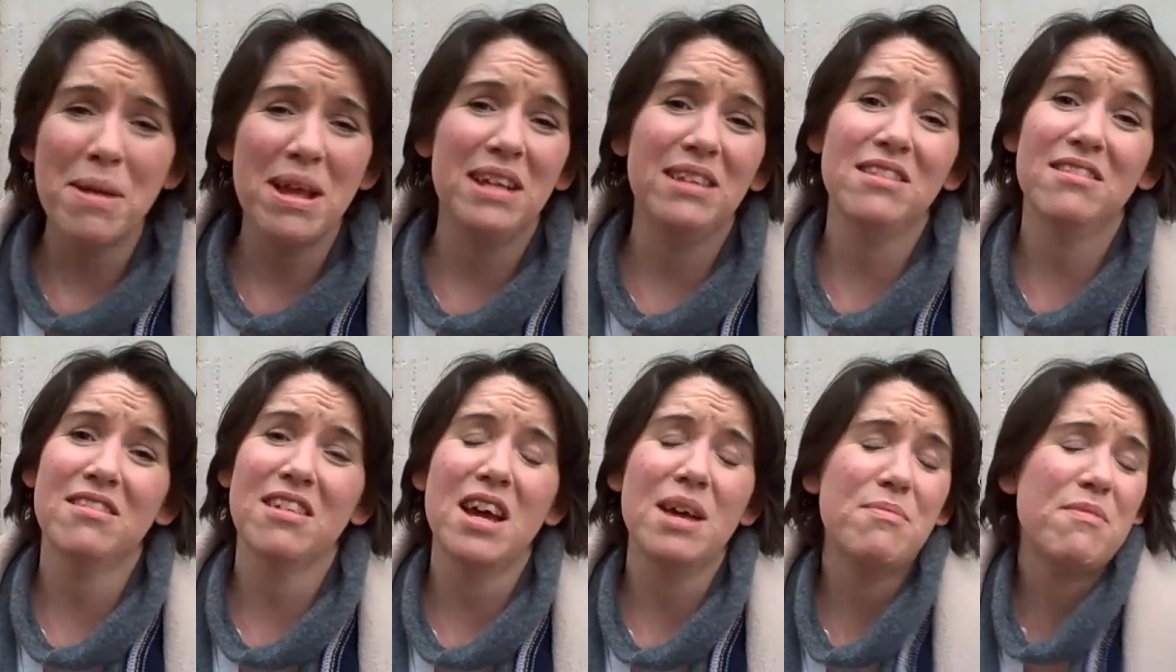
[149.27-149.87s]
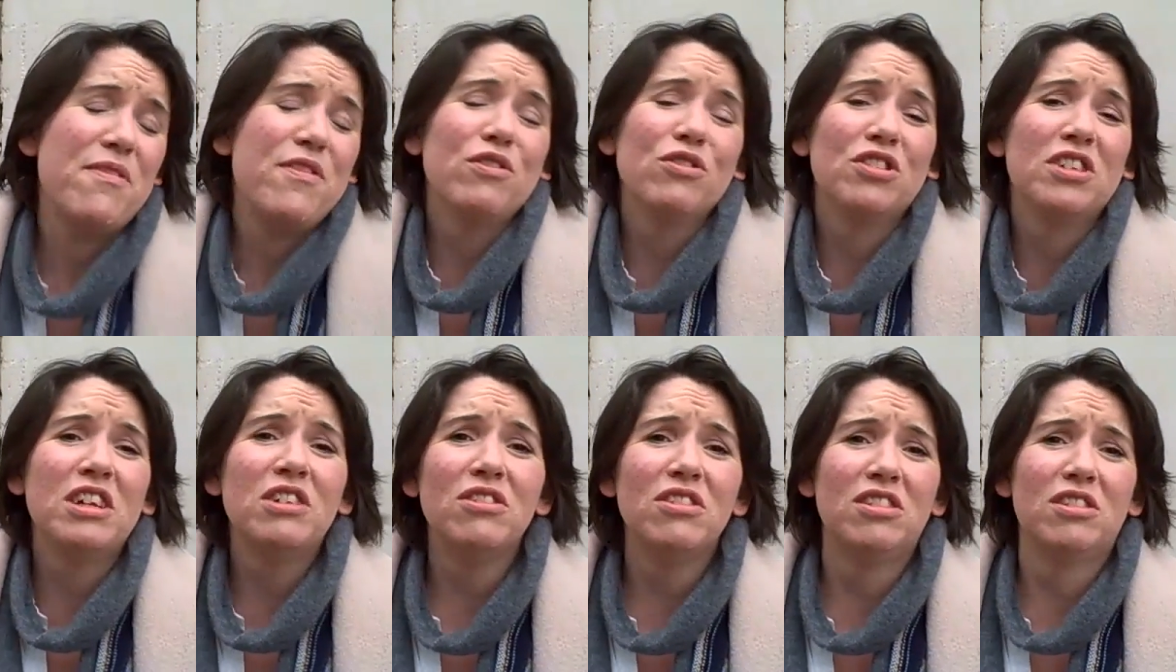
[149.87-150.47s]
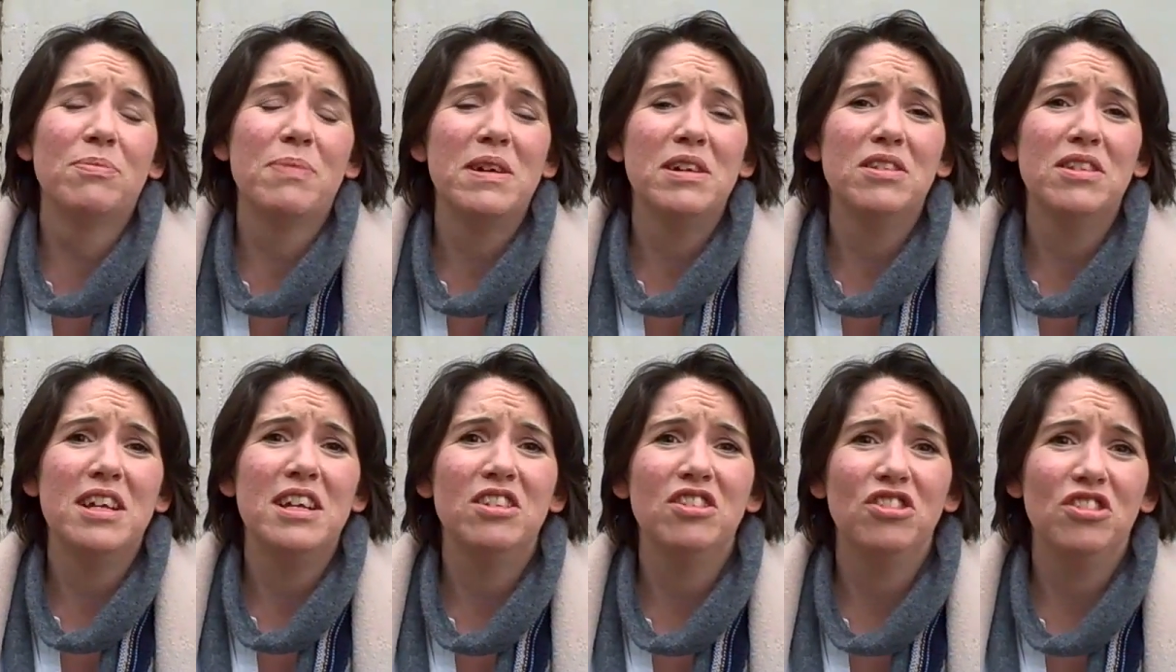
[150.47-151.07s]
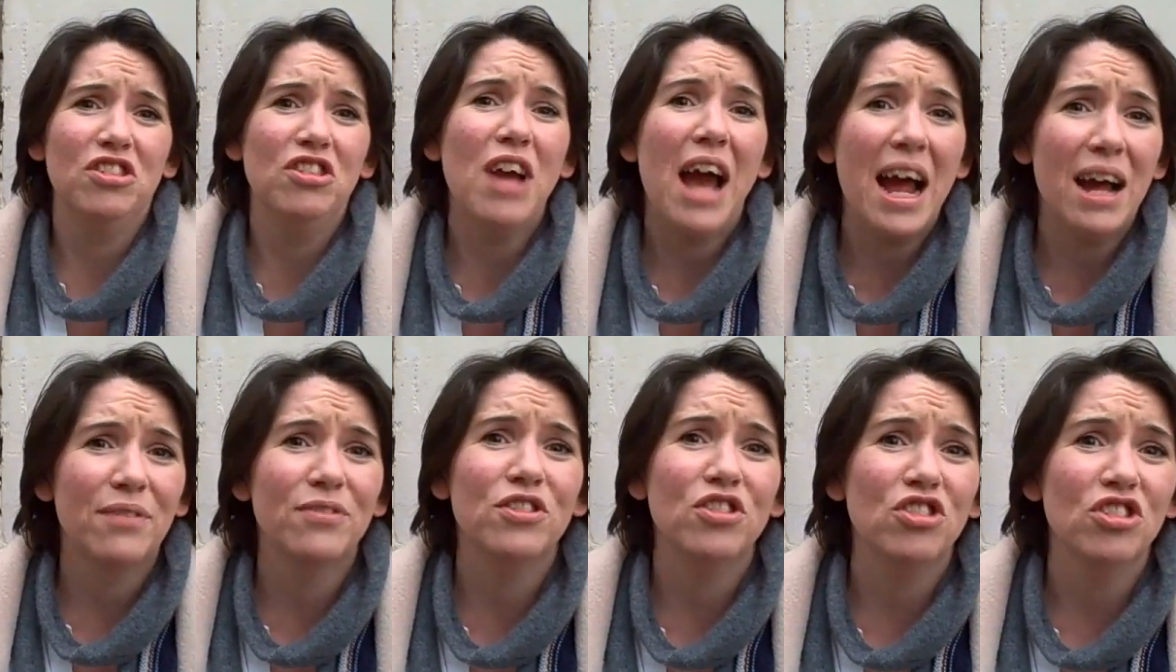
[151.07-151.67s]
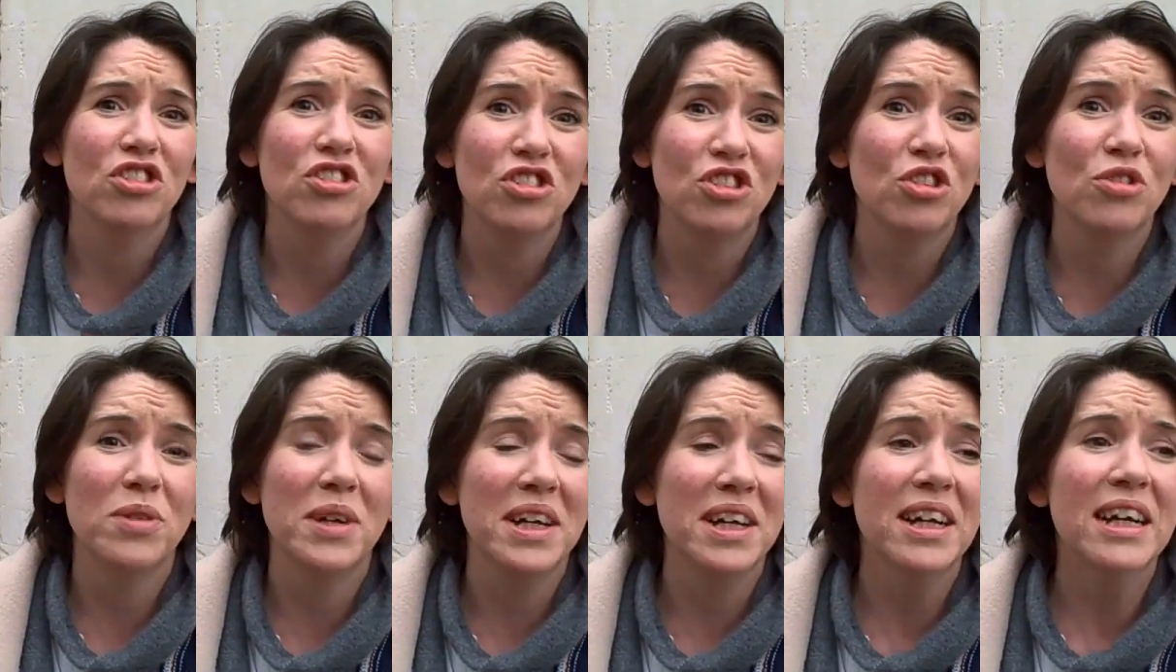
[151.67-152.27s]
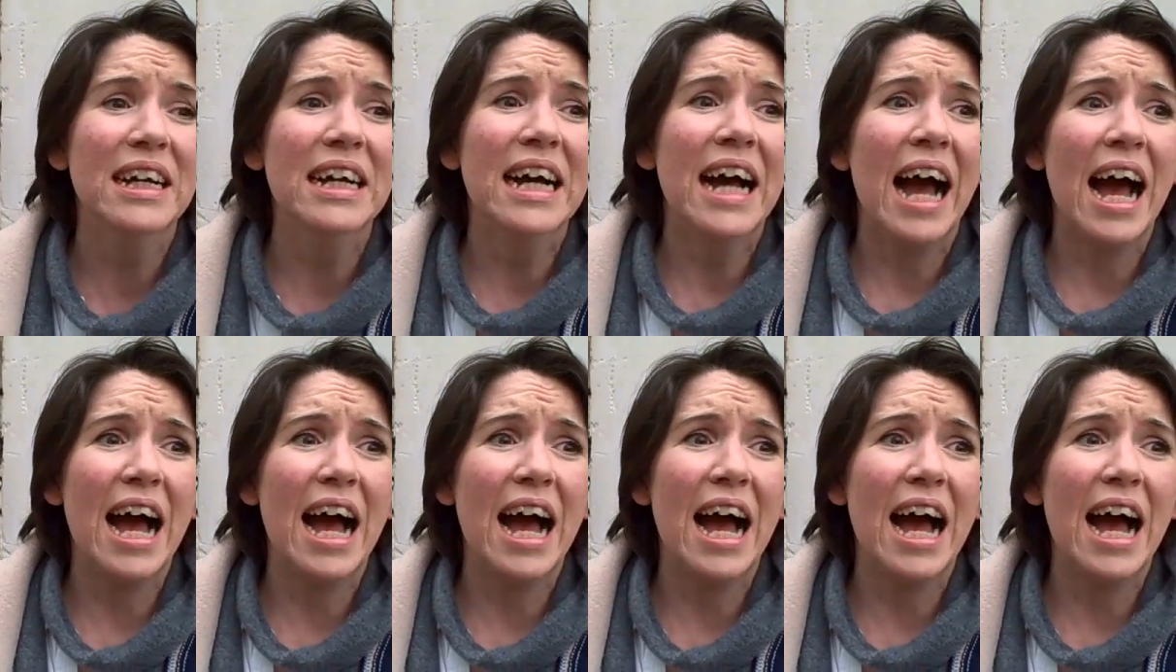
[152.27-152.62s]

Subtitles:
Make the time. If you're serious about this, you have to just do it.